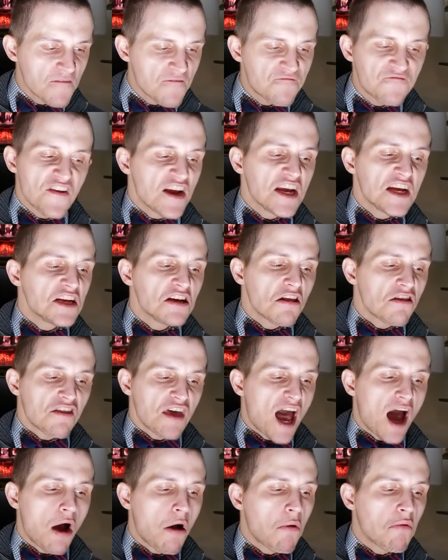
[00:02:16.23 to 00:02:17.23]
Fiend
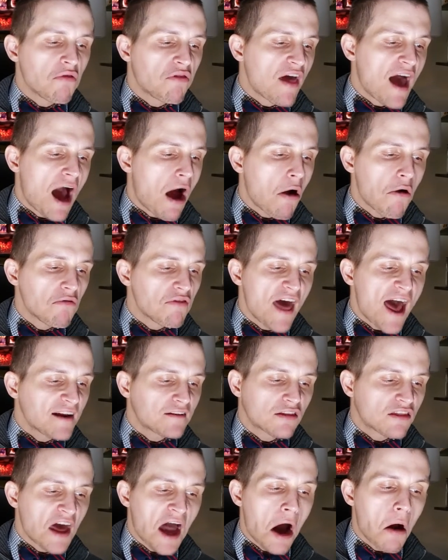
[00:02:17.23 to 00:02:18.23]
thou that
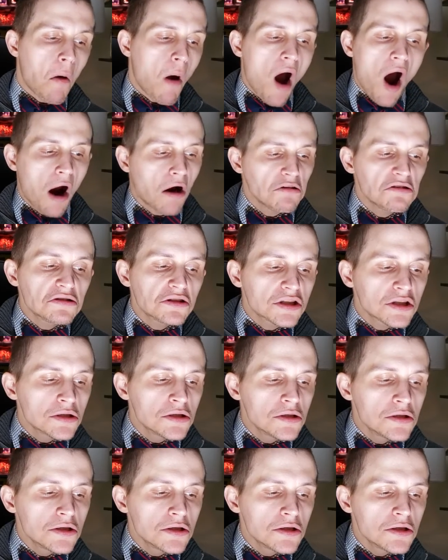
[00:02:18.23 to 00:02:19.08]
thou art!